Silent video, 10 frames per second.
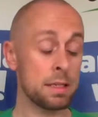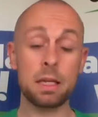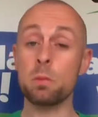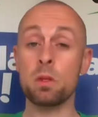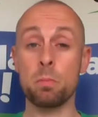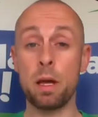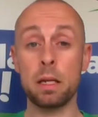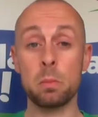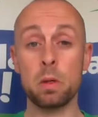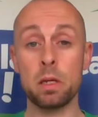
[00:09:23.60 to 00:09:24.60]
Same with the
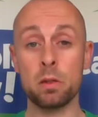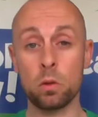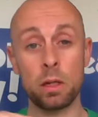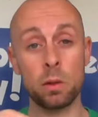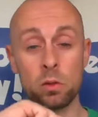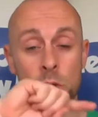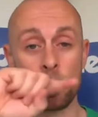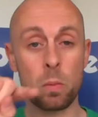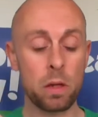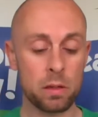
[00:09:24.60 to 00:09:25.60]
belly piece or the little
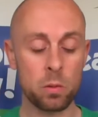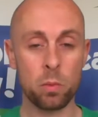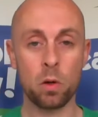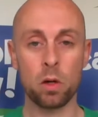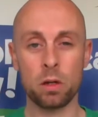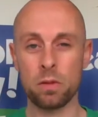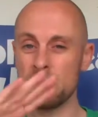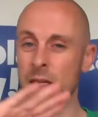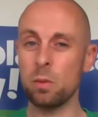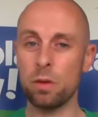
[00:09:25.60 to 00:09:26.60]
tummy piece that we put on. If it's
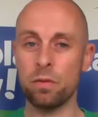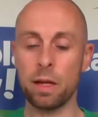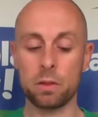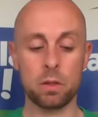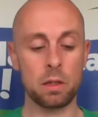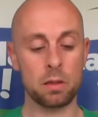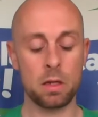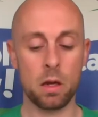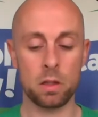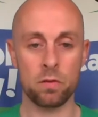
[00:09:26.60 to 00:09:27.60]
a little bit flatter, it gives a
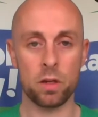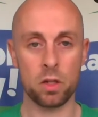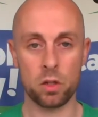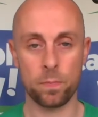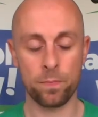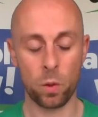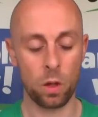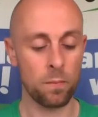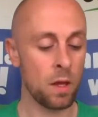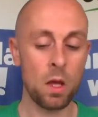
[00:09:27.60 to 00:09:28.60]
nice finish.
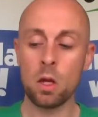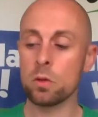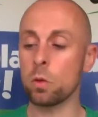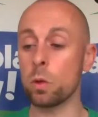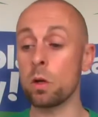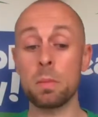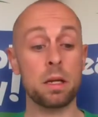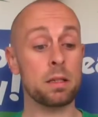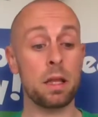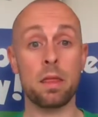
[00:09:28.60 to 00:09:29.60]
Okay, so we're going to
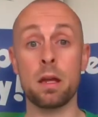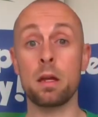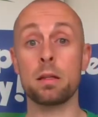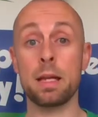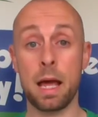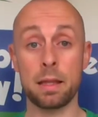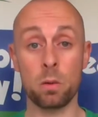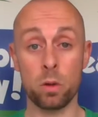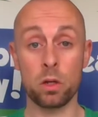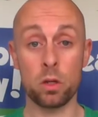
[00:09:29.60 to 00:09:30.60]
mix the tan
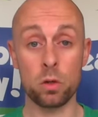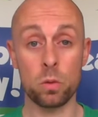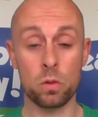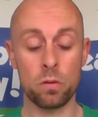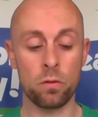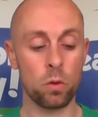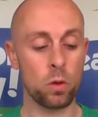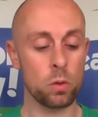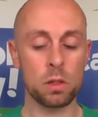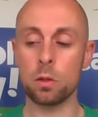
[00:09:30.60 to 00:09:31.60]
that we're going to use for
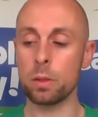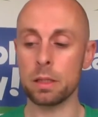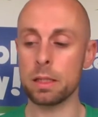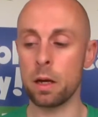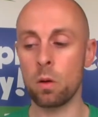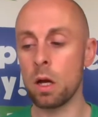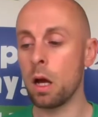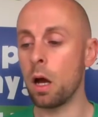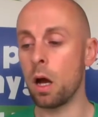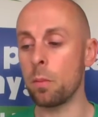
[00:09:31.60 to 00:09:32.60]
those little bits now.
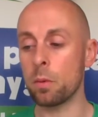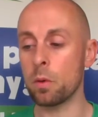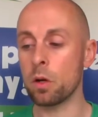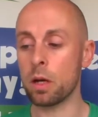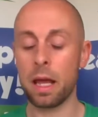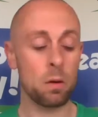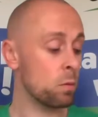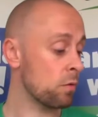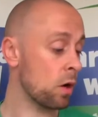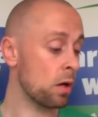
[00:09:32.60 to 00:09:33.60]
And
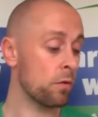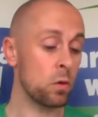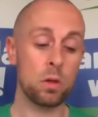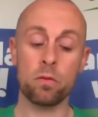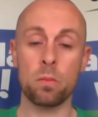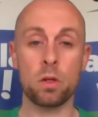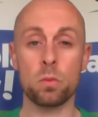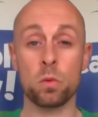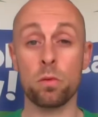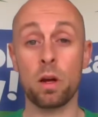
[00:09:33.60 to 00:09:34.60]
we've got a few different
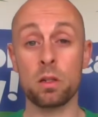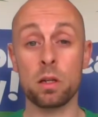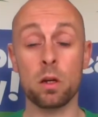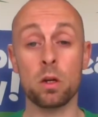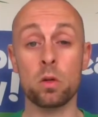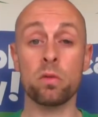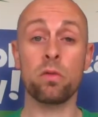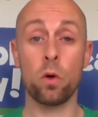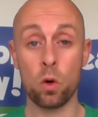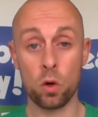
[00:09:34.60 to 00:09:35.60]
measurements. We're actually going to use
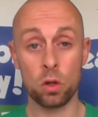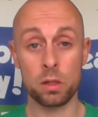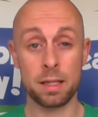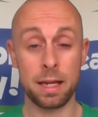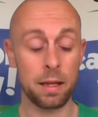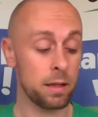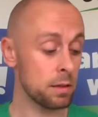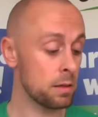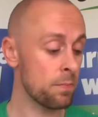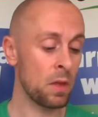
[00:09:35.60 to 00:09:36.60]
4 colours to get
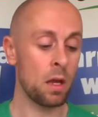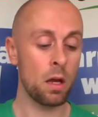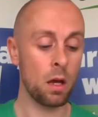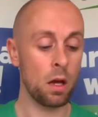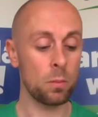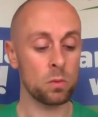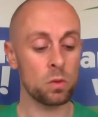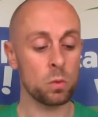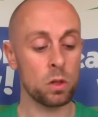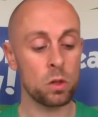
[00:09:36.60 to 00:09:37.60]
this.
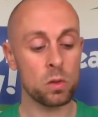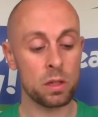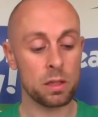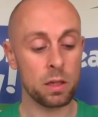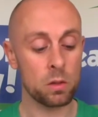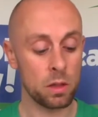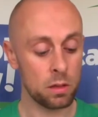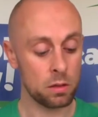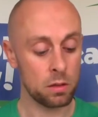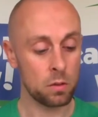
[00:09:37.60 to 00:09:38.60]
So we're going to use our scales
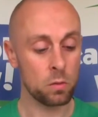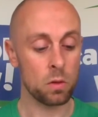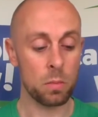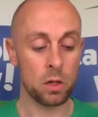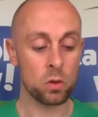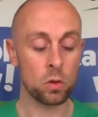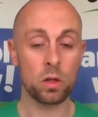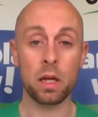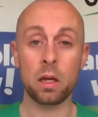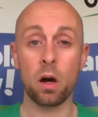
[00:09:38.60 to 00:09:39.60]
again. We'll make sure
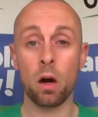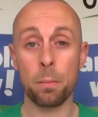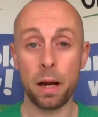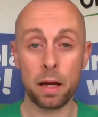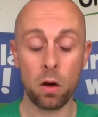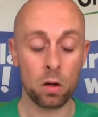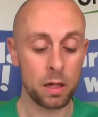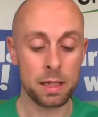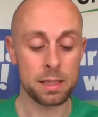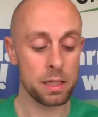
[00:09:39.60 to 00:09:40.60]
they are back on
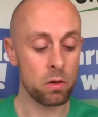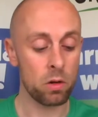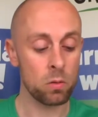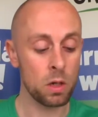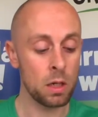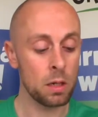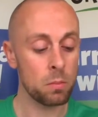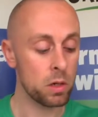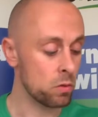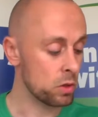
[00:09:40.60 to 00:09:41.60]
at 0.
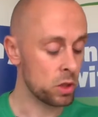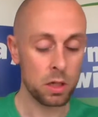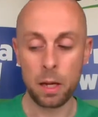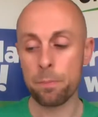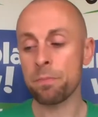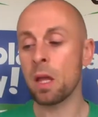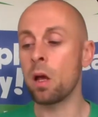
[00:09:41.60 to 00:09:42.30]
Measuring G again.